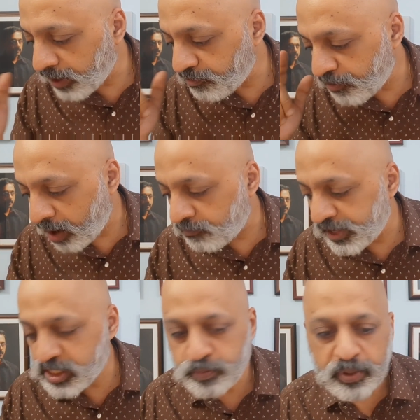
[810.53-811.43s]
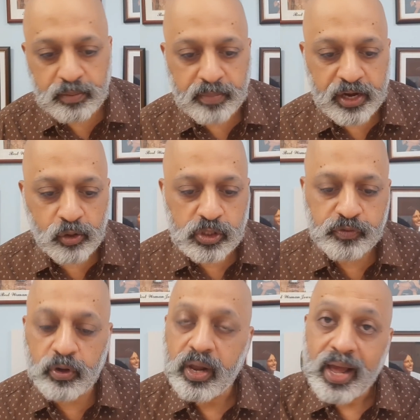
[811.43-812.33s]
can farm waste be made
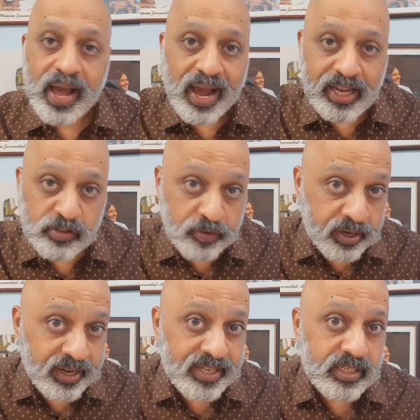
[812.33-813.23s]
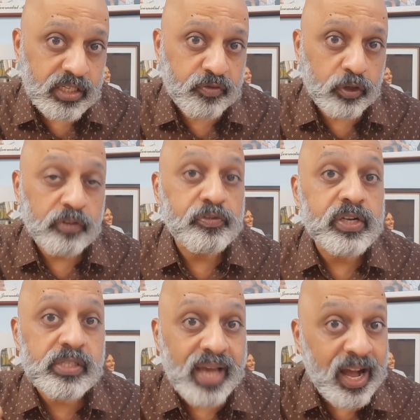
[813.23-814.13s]
useful? As fertilizers for the
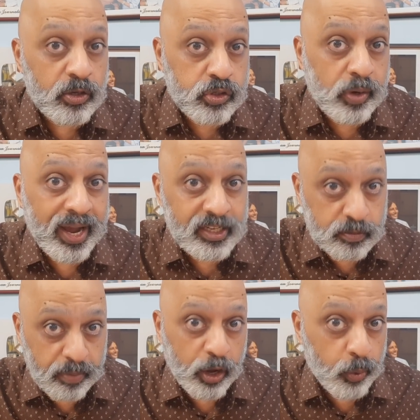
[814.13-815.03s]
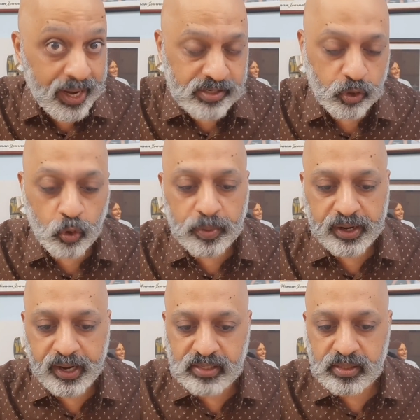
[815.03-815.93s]
fields, also as biogas,
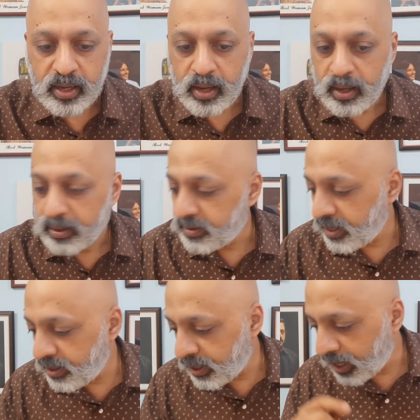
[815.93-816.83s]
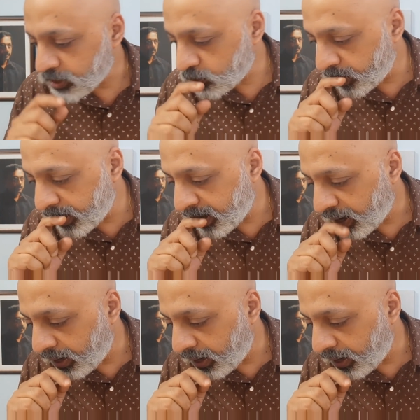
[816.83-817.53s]
gobar gas. Then last one,